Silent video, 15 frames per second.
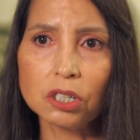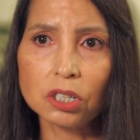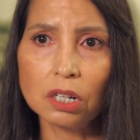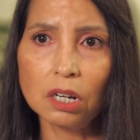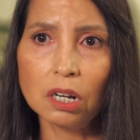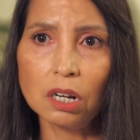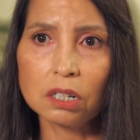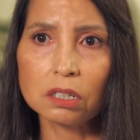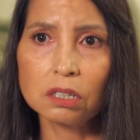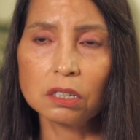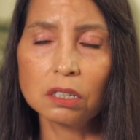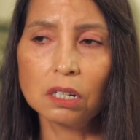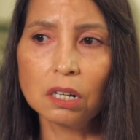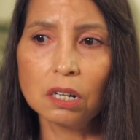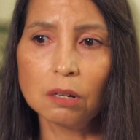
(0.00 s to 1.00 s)
shocked
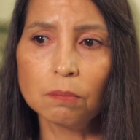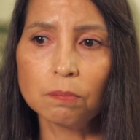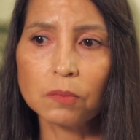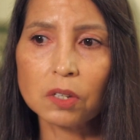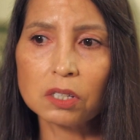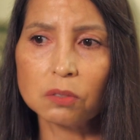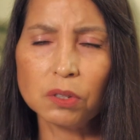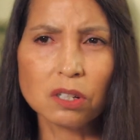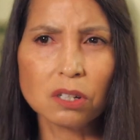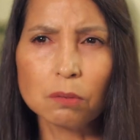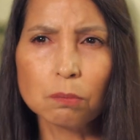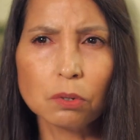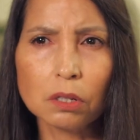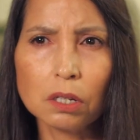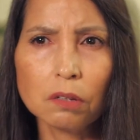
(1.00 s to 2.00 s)
because we
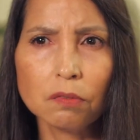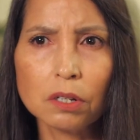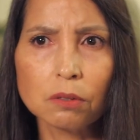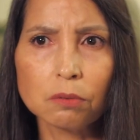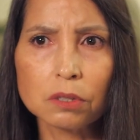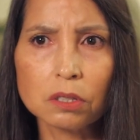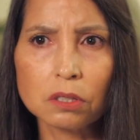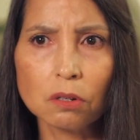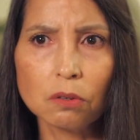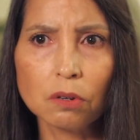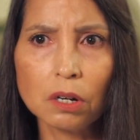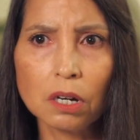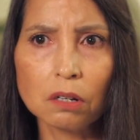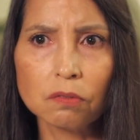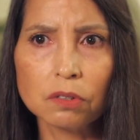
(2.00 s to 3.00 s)
couldn't believe it. It was so
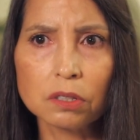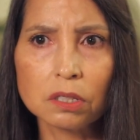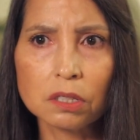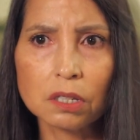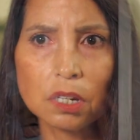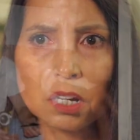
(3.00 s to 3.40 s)
out of his